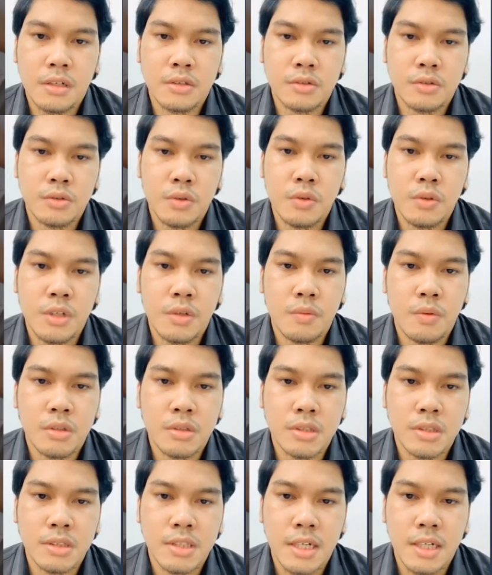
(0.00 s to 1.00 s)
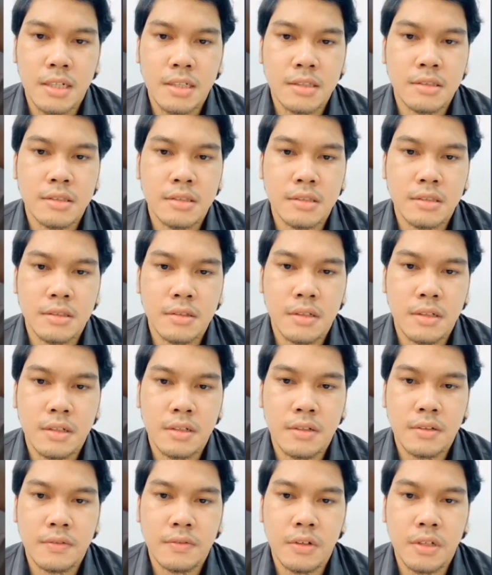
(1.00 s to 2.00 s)
So it was a challenge
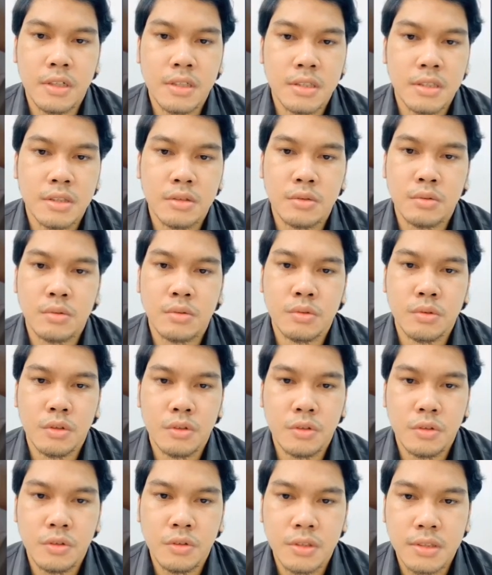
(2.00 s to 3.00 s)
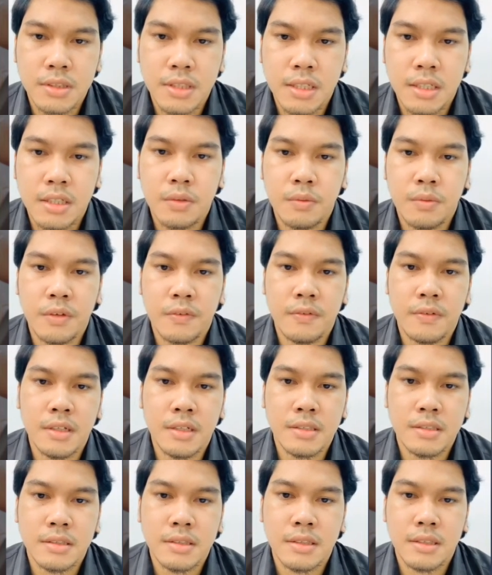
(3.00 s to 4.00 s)
for us to continue the study with
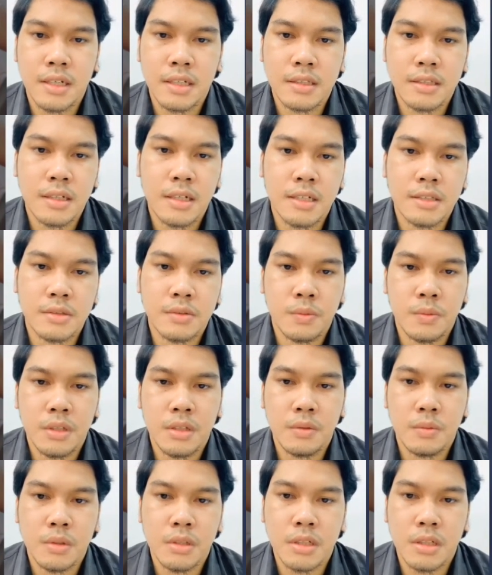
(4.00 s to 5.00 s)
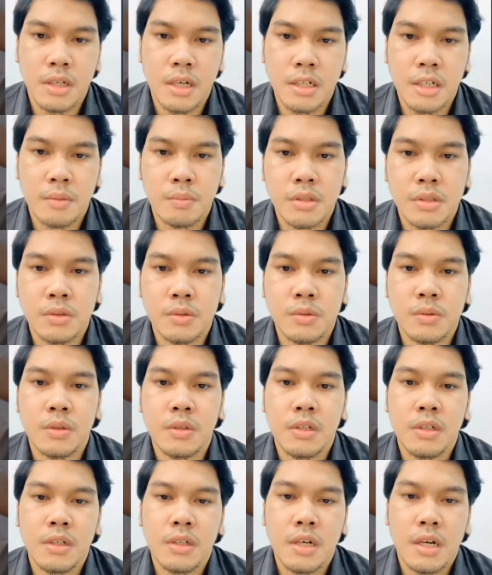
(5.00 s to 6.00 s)
this title, as we were unable to
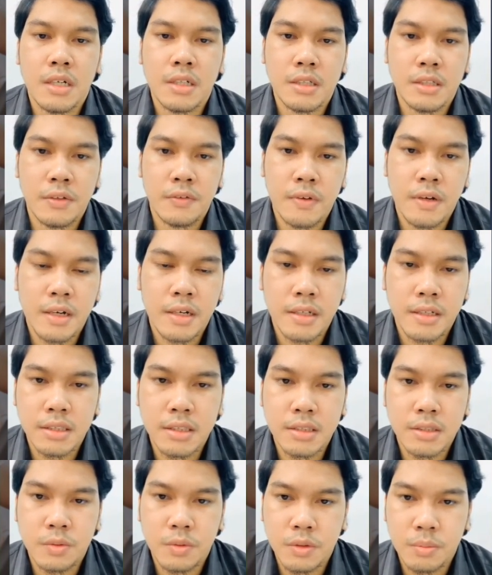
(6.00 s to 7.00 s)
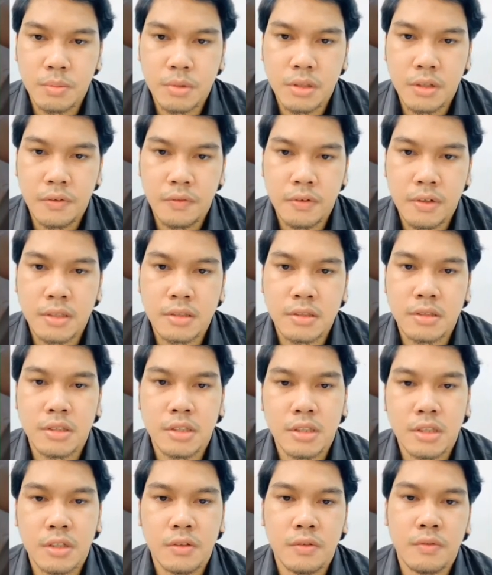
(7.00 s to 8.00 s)
identify the suitable reference
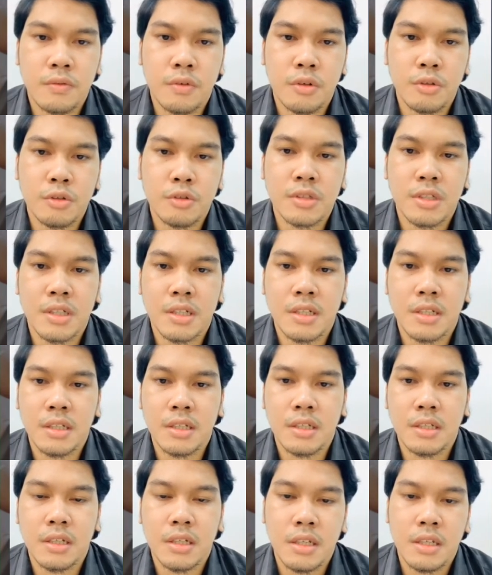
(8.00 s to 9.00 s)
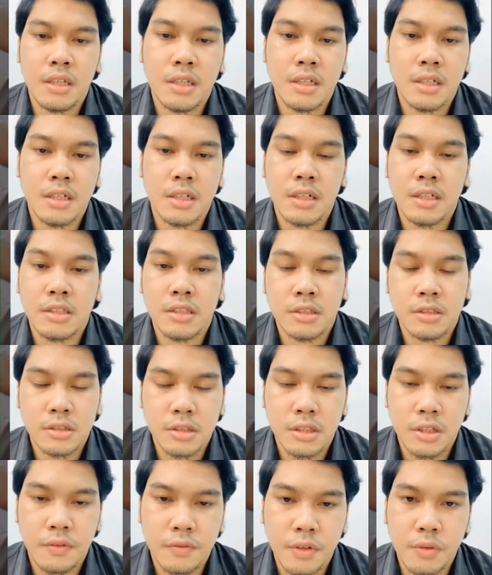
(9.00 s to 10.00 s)
journal for use in the
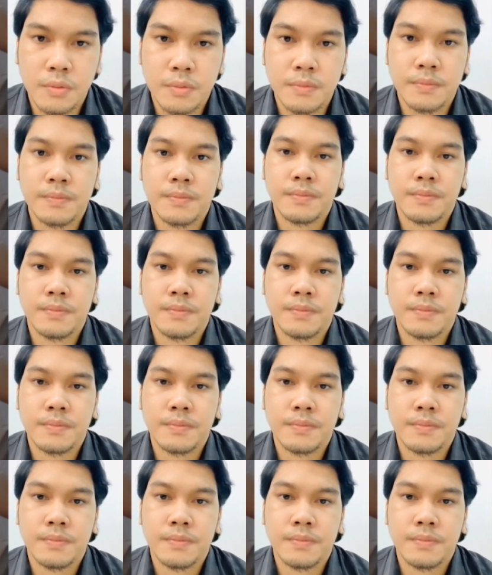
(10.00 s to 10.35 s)
literature review.